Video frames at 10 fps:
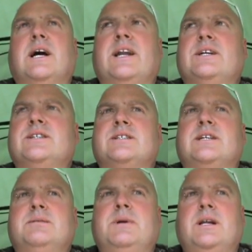and that just
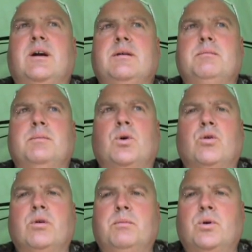gives me like
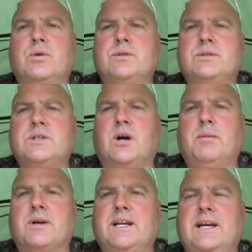more and more
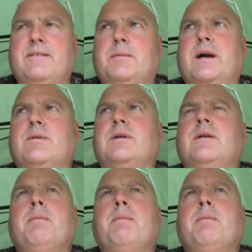time I can leave them out.